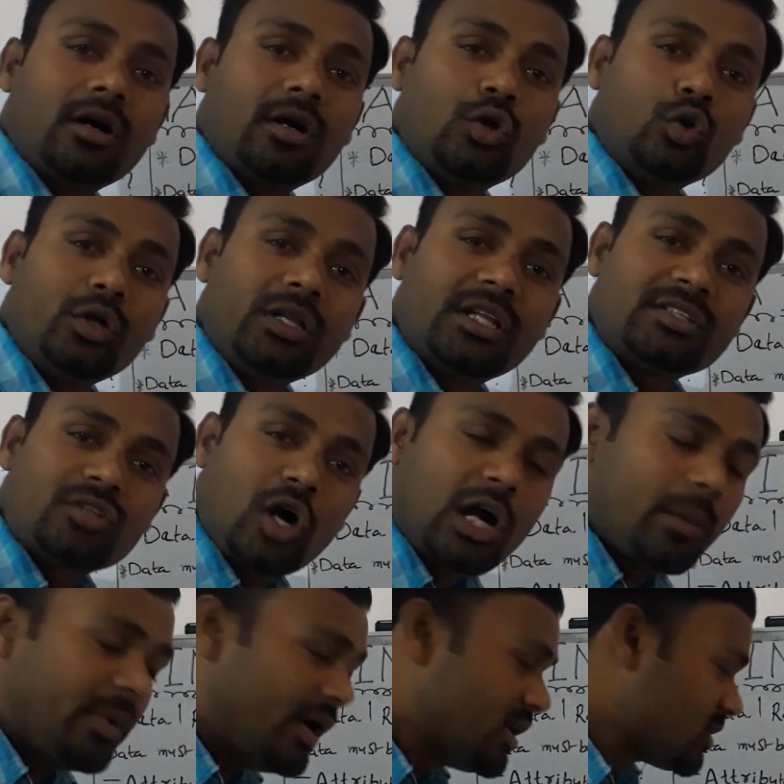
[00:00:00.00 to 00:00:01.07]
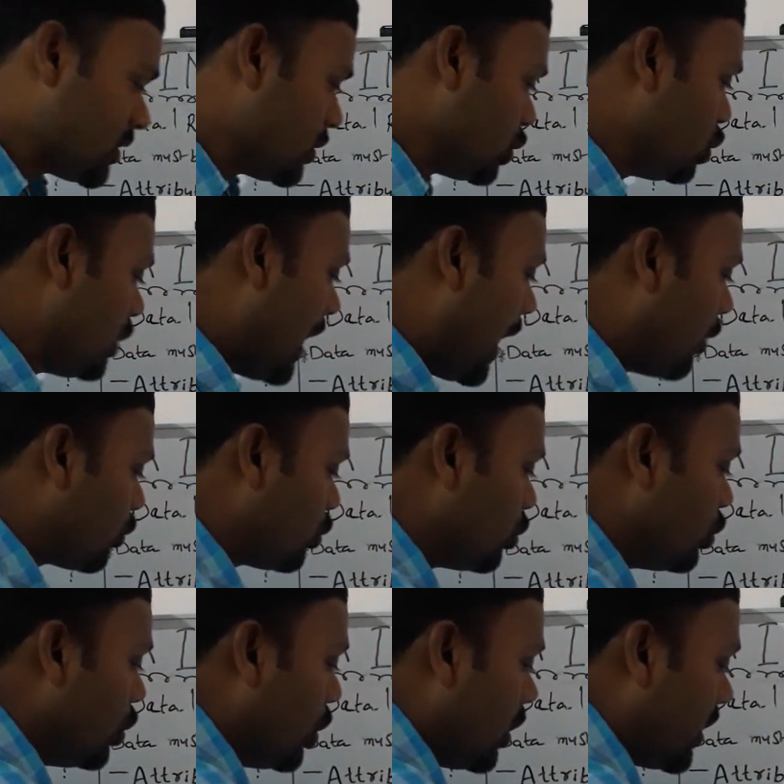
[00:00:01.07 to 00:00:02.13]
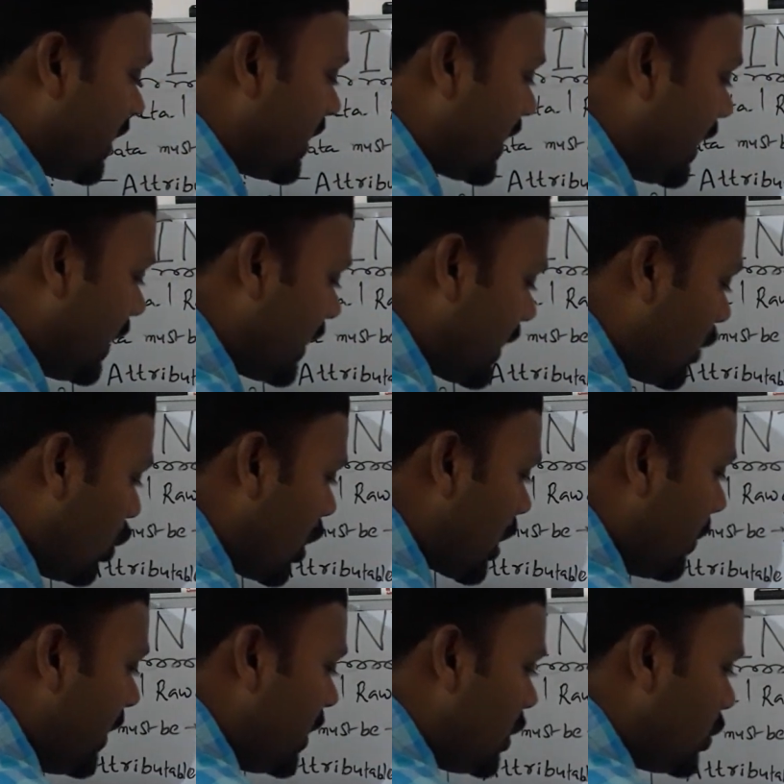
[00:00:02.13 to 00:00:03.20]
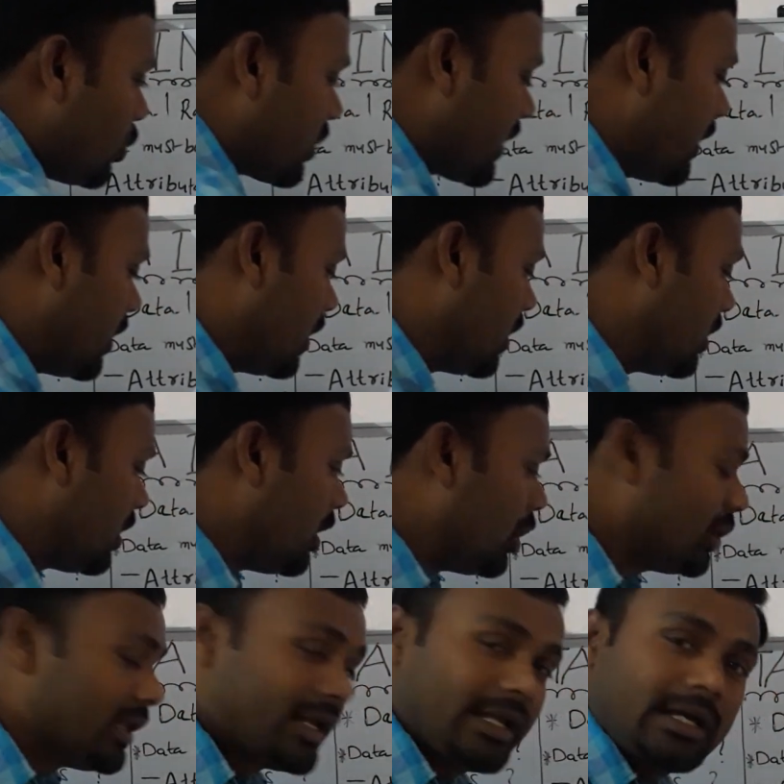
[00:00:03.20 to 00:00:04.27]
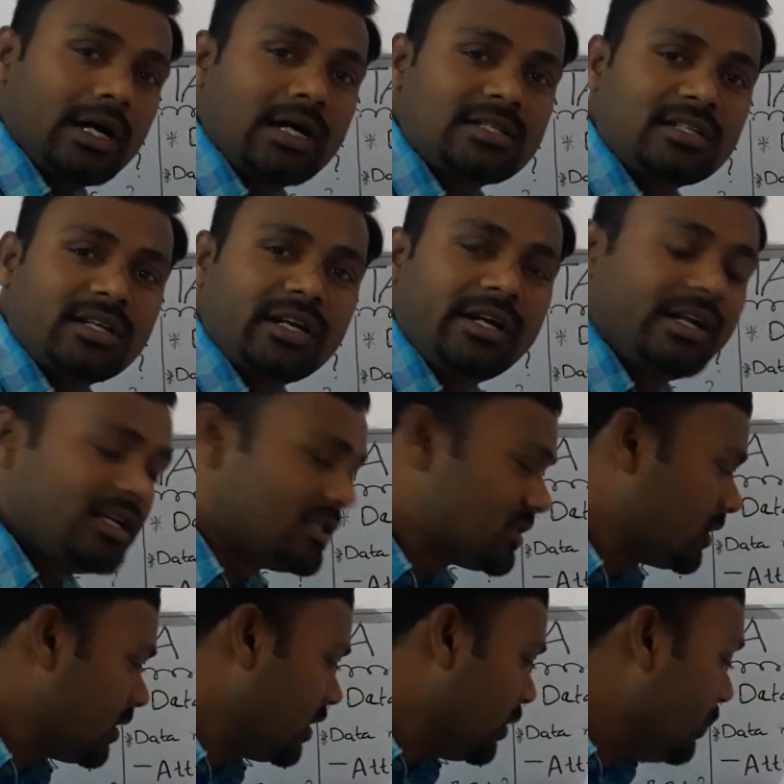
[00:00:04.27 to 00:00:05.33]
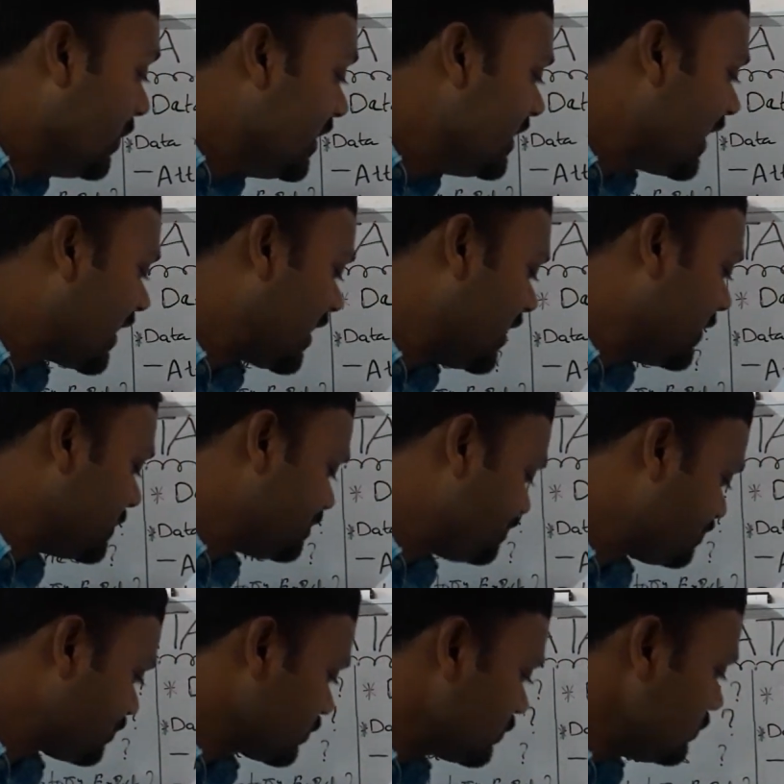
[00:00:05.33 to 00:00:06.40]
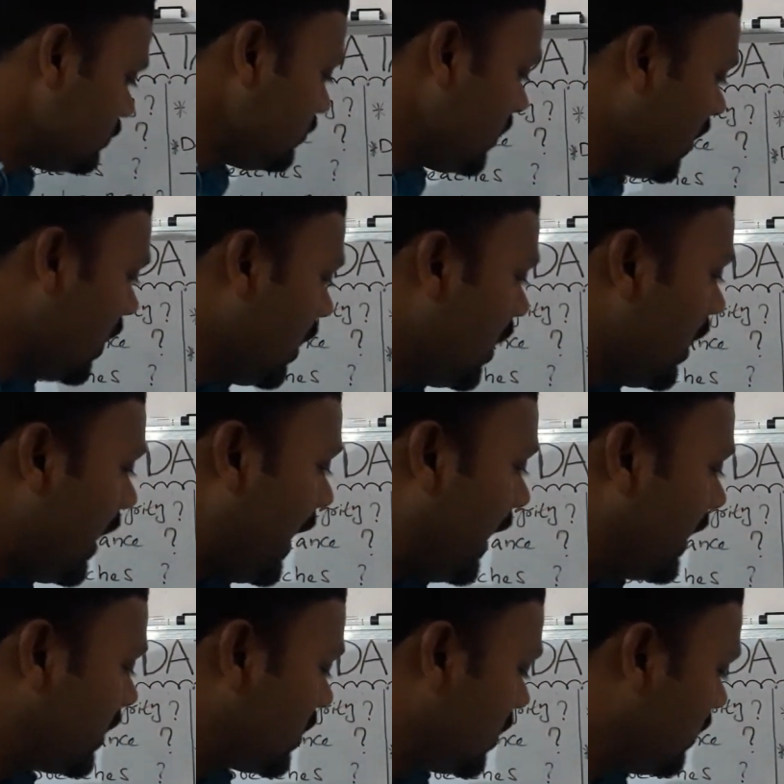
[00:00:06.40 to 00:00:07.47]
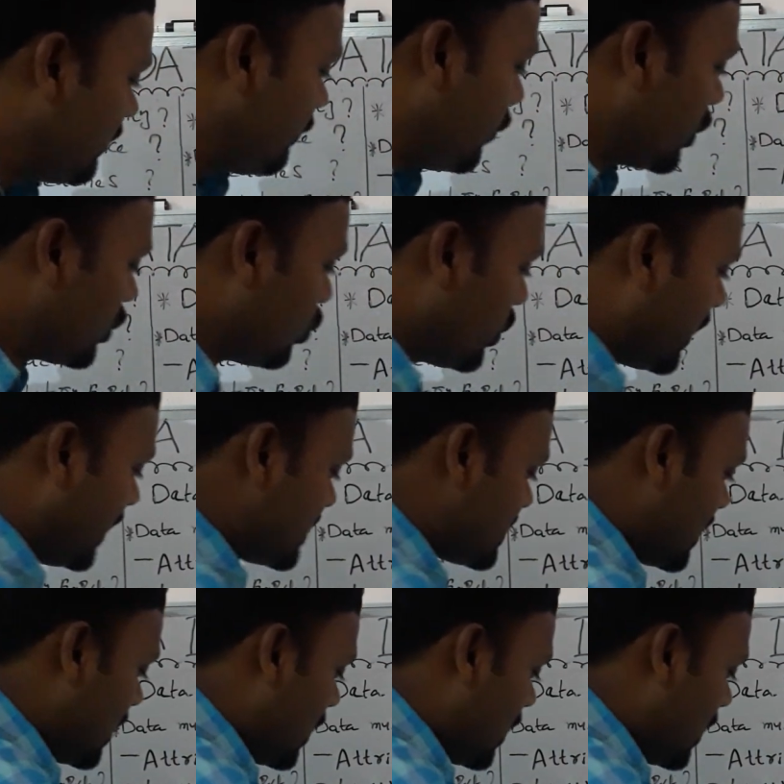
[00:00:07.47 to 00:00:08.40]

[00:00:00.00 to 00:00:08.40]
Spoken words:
doing this documentation. You have to record and document your all the records and readings immediately. And the fourth one is